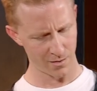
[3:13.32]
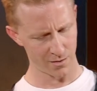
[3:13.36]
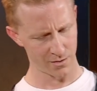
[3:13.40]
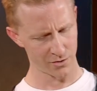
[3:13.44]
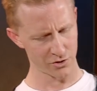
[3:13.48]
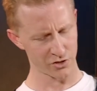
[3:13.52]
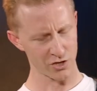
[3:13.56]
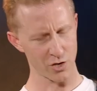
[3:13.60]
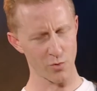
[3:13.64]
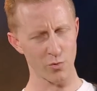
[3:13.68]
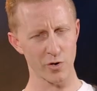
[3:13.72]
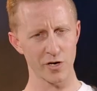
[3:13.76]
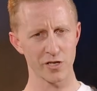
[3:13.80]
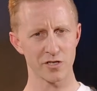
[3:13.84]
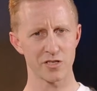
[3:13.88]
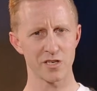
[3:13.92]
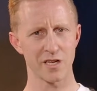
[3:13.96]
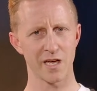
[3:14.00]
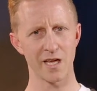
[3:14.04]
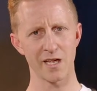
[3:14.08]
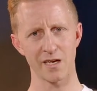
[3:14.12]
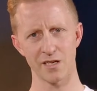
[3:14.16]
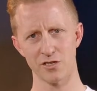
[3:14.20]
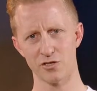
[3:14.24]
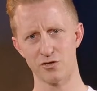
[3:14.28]
So I wanted to
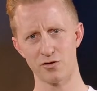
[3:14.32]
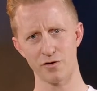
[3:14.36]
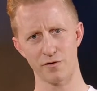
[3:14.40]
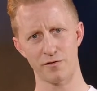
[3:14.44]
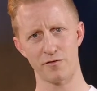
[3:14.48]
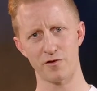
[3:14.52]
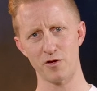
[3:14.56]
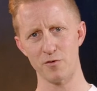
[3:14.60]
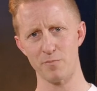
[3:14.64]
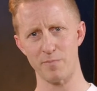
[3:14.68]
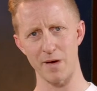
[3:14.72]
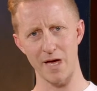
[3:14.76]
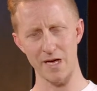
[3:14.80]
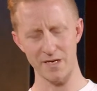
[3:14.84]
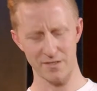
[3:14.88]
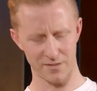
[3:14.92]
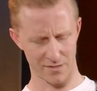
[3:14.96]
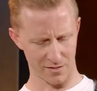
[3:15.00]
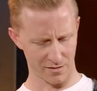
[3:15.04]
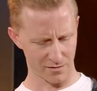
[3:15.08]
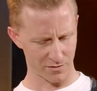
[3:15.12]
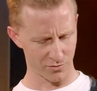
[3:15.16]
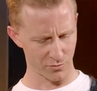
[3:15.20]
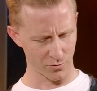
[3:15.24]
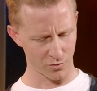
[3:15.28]
get into a few
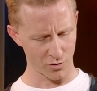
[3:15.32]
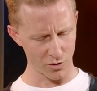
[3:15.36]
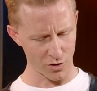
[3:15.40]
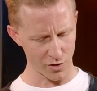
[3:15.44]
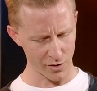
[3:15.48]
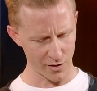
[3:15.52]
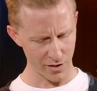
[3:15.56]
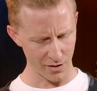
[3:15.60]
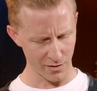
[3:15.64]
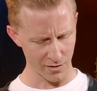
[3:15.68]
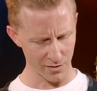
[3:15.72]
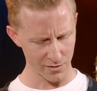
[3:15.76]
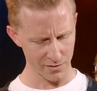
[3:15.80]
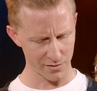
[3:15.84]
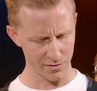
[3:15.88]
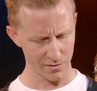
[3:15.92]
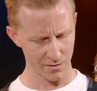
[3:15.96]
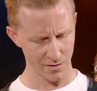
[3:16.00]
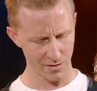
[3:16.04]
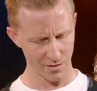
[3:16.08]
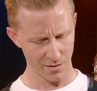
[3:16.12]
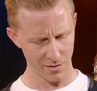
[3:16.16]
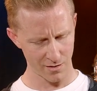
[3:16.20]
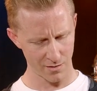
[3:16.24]
basics regarding this.